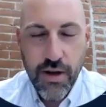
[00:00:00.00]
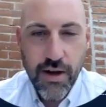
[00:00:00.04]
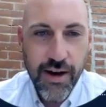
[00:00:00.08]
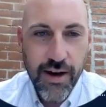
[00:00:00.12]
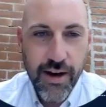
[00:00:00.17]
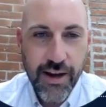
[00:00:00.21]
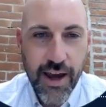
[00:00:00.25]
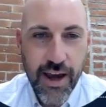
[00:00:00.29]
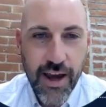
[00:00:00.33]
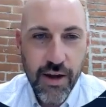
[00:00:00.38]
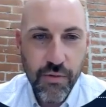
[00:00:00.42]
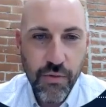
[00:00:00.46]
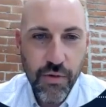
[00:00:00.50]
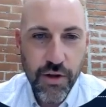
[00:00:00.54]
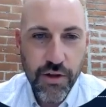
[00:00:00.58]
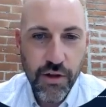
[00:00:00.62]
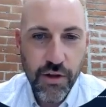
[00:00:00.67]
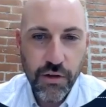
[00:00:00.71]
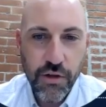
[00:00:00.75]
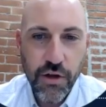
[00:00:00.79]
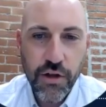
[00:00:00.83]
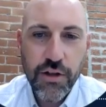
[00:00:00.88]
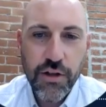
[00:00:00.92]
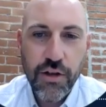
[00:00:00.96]
again, with
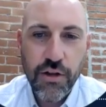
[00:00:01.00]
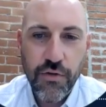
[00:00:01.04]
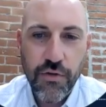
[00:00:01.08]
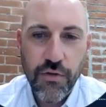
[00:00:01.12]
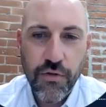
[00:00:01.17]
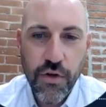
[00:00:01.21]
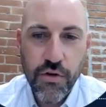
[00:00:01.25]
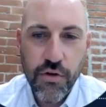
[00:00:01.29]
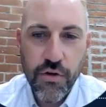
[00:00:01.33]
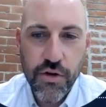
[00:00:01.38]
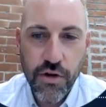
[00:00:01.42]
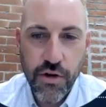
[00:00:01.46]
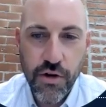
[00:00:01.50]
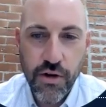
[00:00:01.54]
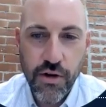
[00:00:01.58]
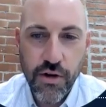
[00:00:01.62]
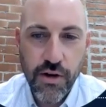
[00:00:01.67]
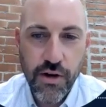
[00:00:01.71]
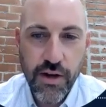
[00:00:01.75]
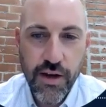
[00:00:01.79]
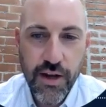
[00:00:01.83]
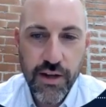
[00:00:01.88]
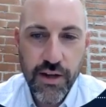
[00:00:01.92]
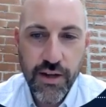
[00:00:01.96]
a look to the
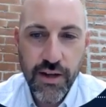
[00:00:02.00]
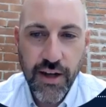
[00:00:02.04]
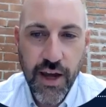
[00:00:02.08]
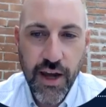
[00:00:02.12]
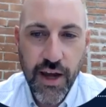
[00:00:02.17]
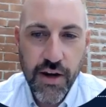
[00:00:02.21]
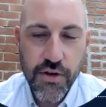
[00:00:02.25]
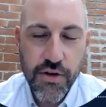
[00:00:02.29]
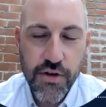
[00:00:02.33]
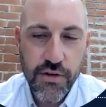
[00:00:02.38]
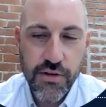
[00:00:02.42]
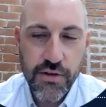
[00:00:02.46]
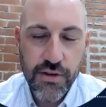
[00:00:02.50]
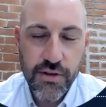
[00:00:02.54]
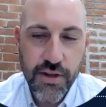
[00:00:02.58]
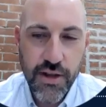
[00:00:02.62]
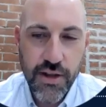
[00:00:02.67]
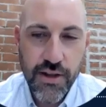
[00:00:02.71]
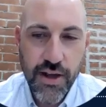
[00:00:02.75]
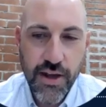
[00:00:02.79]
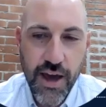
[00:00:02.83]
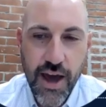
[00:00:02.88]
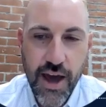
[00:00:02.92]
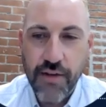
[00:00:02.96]
future indications
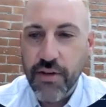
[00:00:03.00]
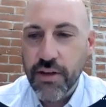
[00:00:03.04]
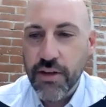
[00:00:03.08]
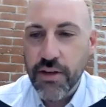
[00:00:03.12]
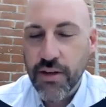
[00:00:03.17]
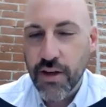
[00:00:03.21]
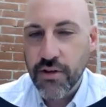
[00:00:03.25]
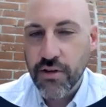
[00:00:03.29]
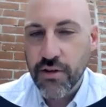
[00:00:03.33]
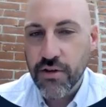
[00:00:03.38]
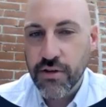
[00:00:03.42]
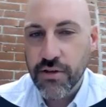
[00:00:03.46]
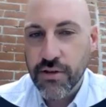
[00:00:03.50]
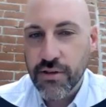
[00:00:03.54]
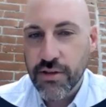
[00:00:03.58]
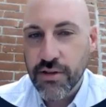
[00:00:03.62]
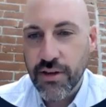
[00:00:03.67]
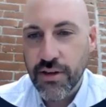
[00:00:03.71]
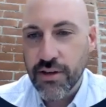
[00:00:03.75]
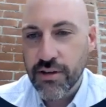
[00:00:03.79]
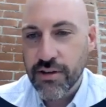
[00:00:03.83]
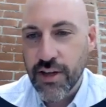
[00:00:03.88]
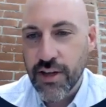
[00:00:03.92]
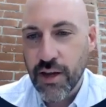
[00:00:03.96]
that they have intentions
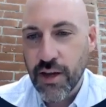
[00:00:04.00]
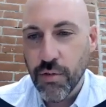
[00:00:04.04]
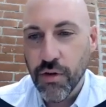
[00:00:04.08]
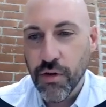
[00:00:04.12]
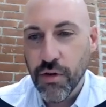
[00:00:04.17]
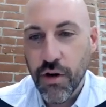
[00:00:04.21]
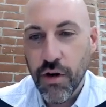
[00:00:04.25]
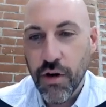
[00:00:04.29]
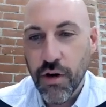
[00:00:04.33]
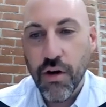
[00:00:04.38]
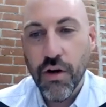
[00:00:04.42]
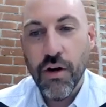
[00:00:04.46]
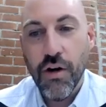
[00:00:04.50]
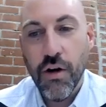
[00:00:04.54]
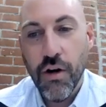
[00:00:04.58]
to disable